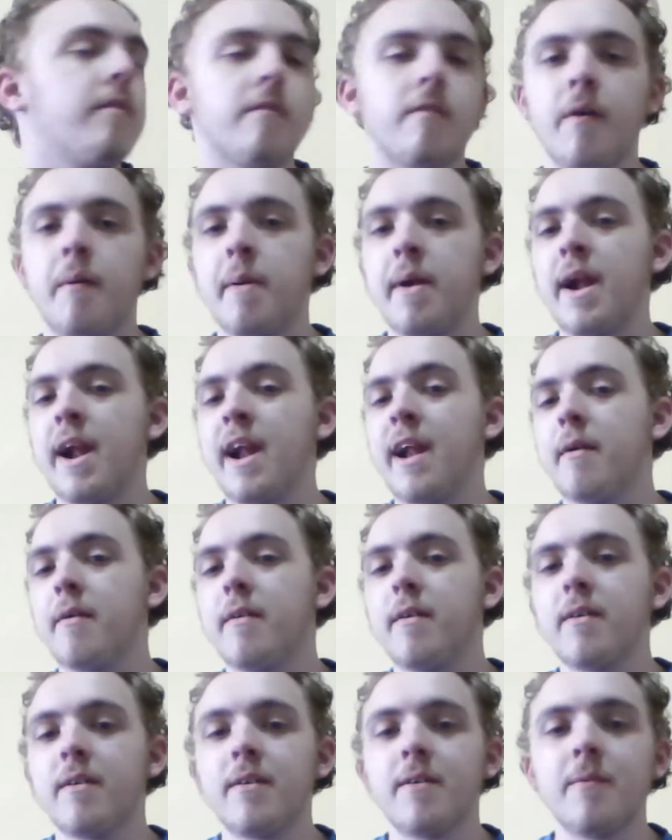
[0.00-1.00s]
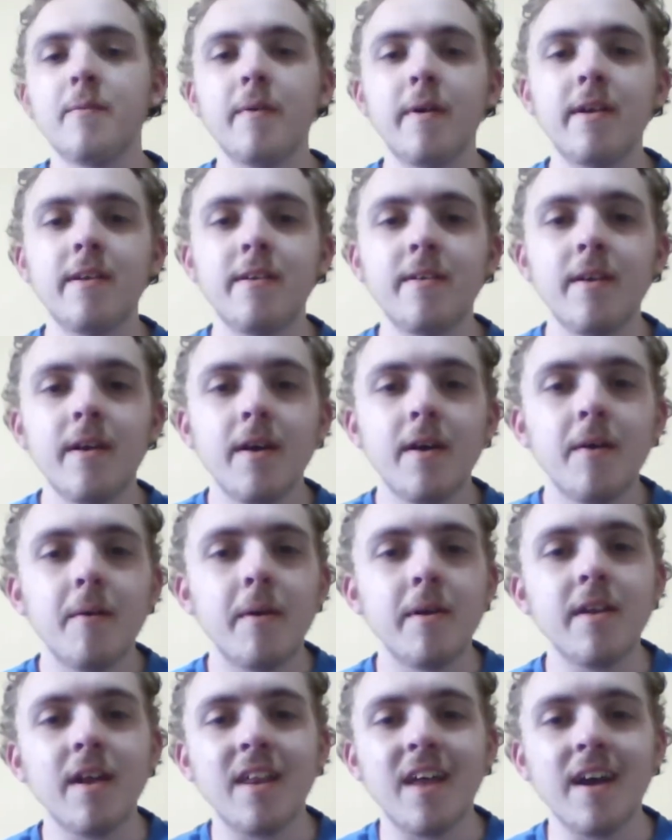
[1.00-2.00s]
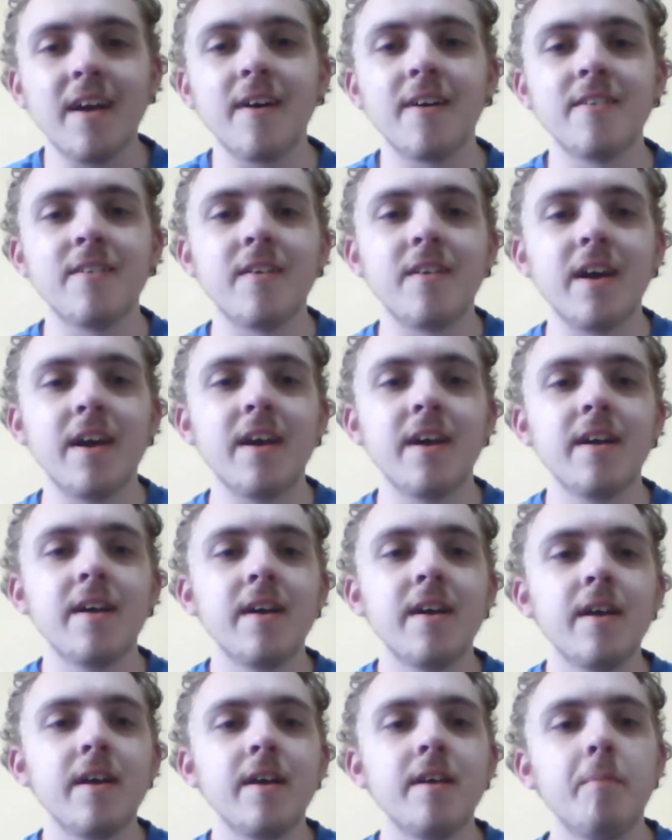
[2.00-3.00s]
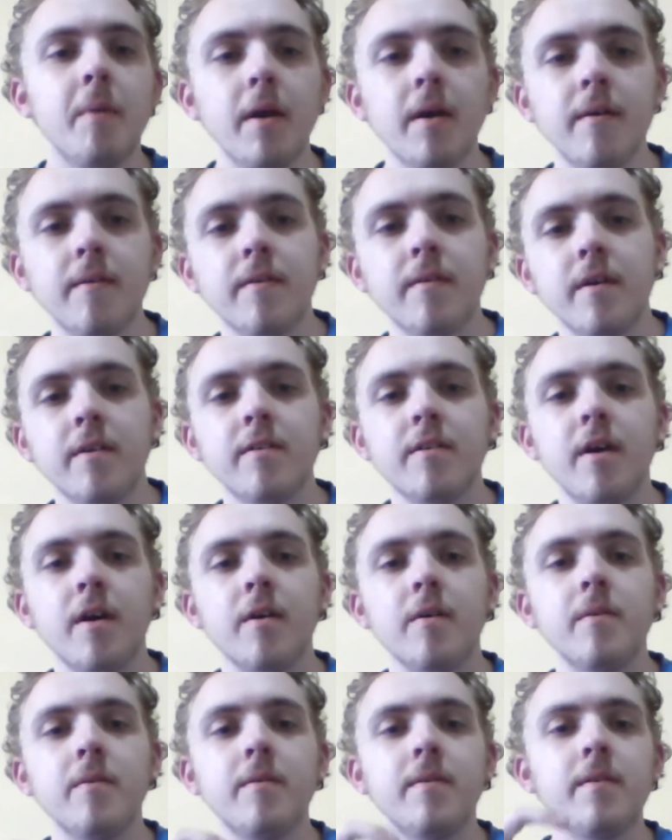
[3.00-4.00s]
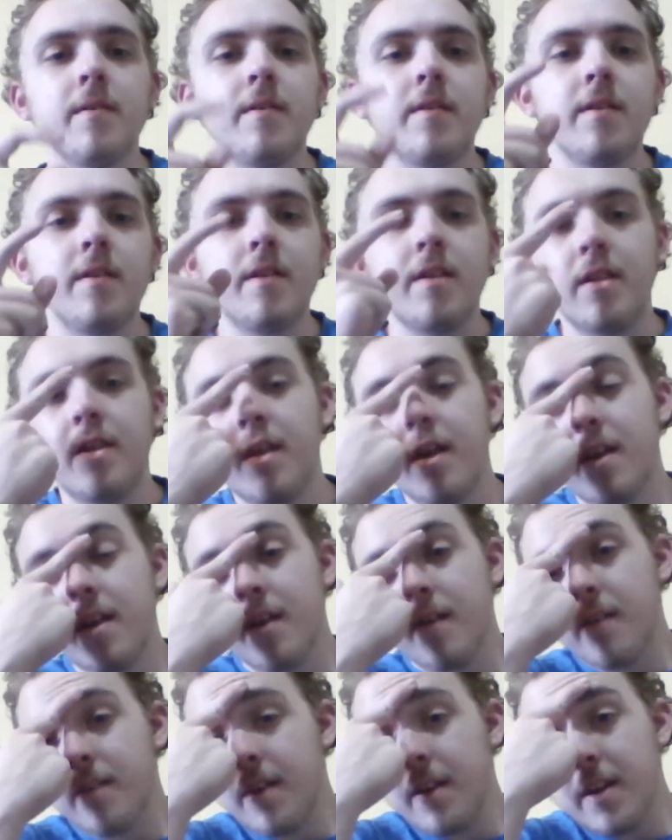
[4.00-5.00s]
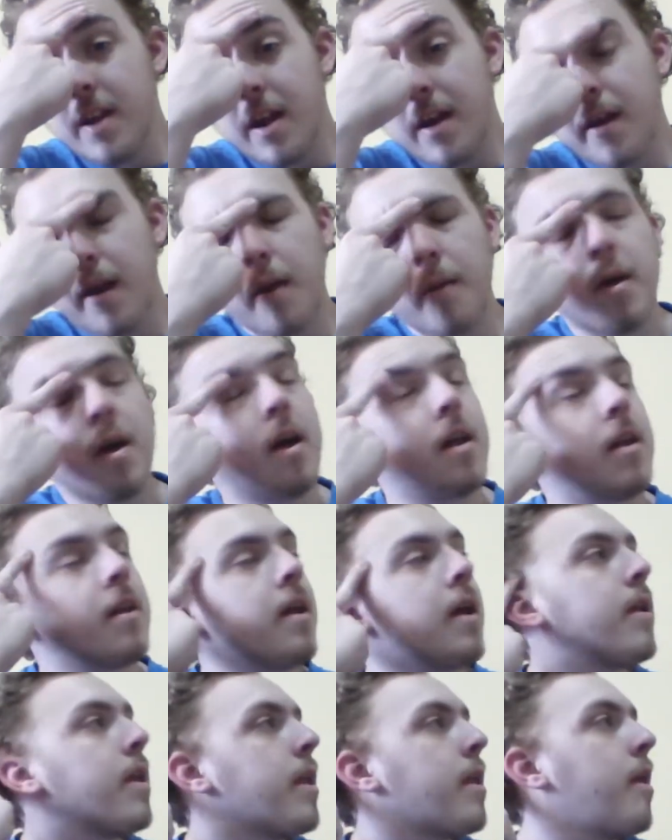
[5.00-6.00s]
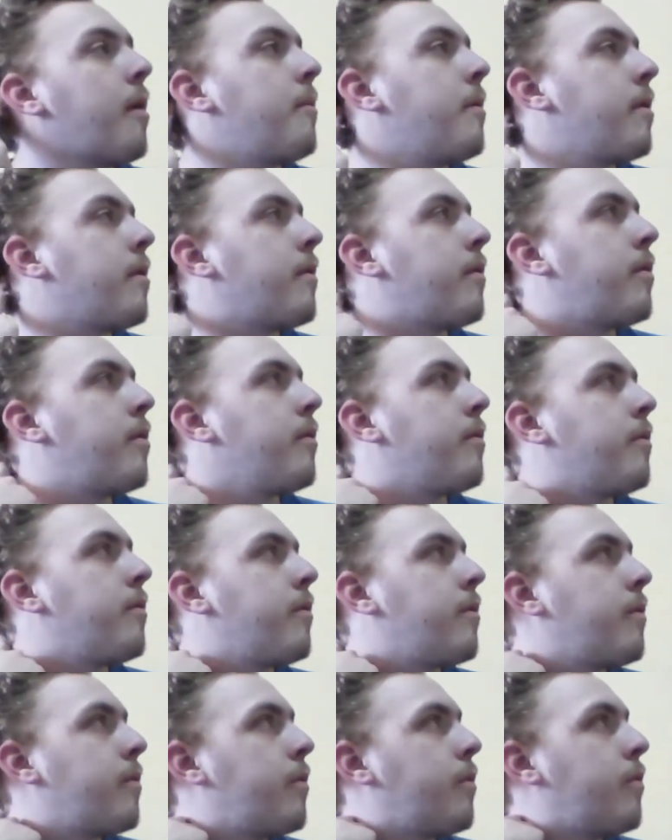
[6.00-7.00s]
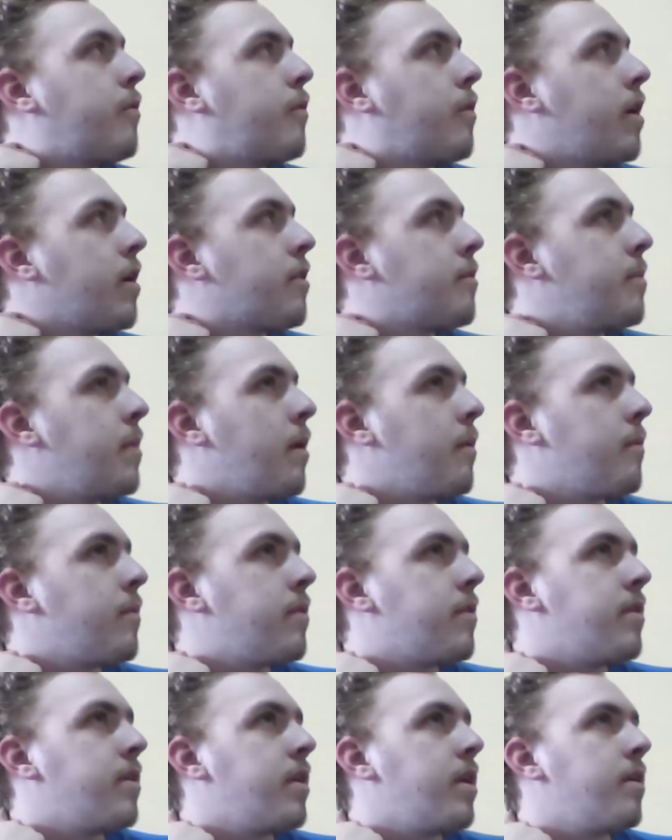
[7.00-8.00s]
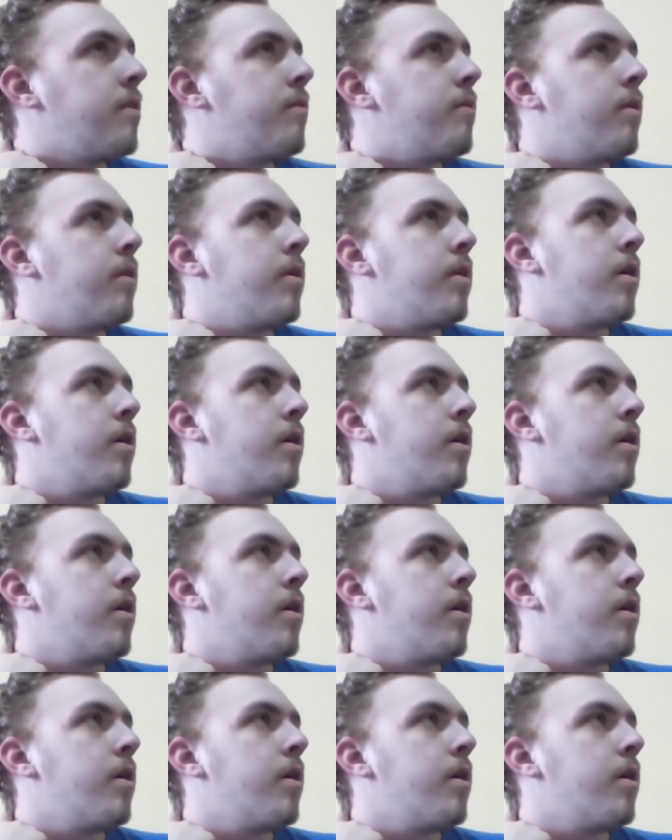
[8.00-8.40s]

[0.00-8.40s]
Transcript: Which, which I like Gonzo. Like, speaking of Gonzo, there's another scene that I'm which is in